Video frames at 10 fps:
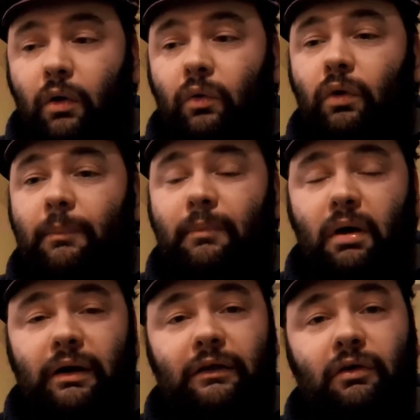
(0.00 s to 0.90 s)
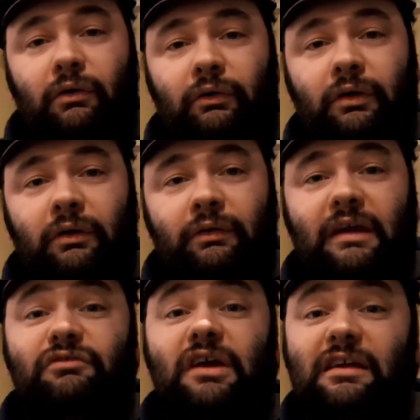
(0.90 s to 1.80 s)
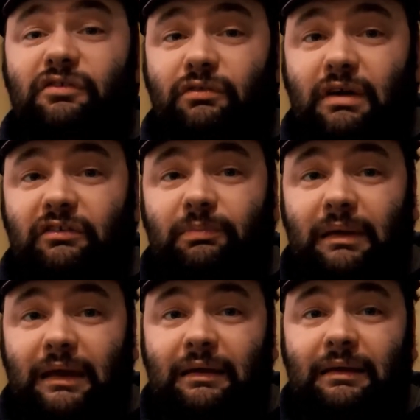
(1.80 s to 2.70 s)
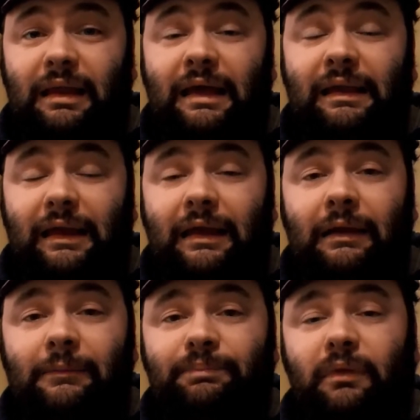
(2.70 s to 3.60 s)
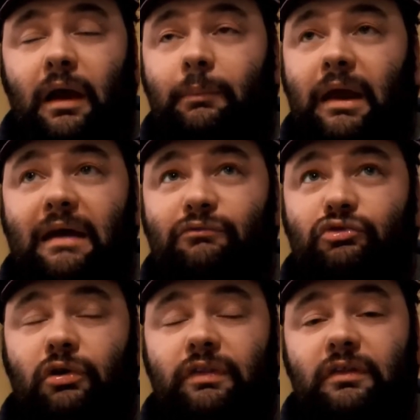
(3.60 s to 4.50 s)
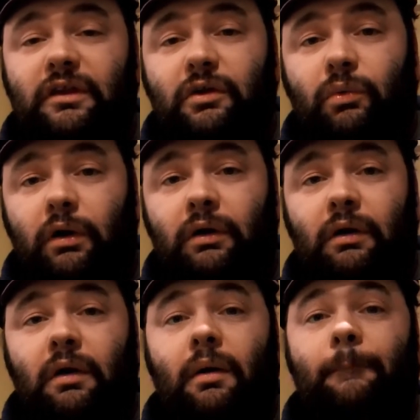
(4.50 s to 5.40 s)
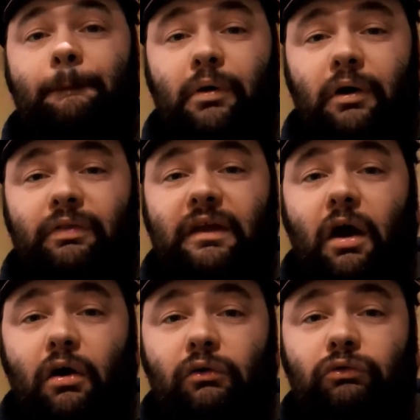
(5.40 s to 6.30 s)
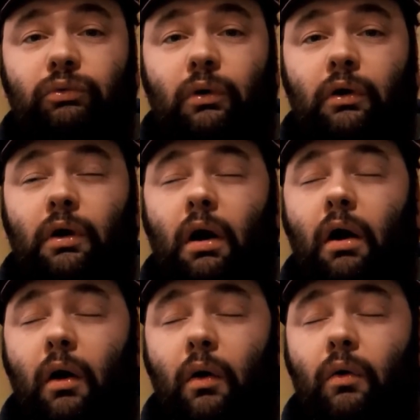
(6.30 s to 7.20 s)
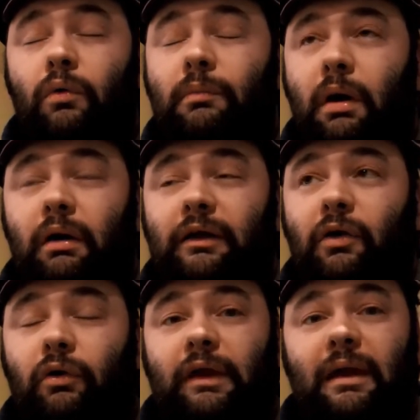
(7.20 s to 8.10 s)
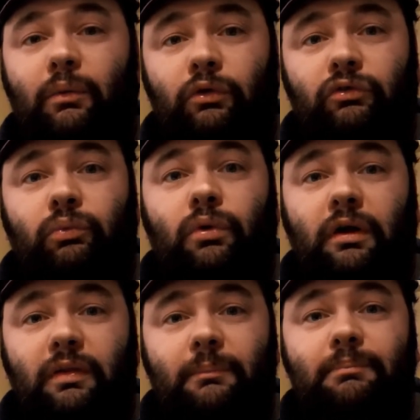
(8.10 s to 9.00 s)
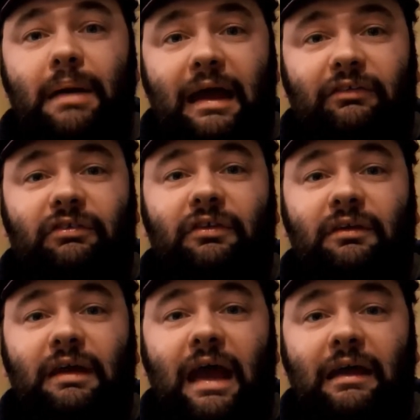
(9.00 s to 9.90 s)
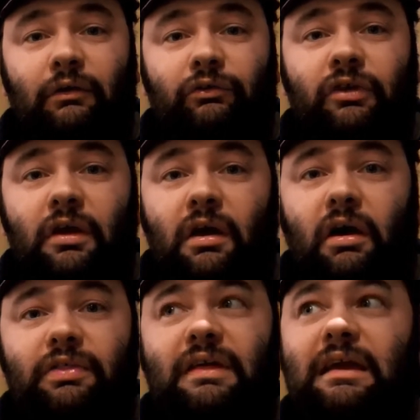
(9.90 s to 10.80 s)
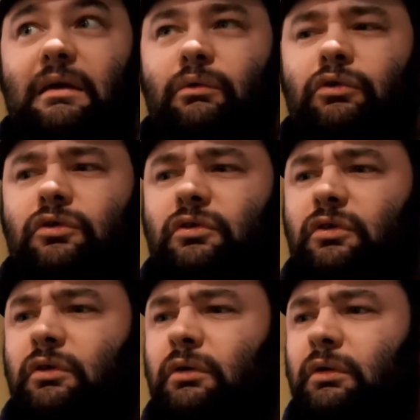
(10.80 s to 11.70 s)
oh my god, They've changed the recipe lately, um, and I haven't tried the new one, but the old one, oh my god, it was one of the best ales. I think it was